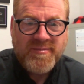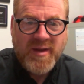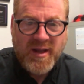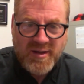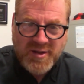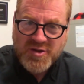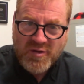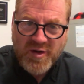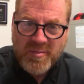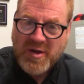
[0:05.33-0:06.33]
and let you know
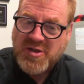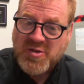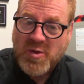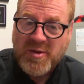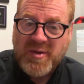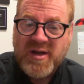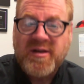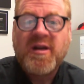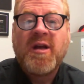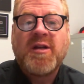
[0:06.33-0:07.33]
here at Pothier's we're committed
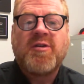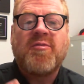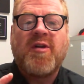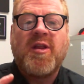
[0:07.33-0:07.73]
to provide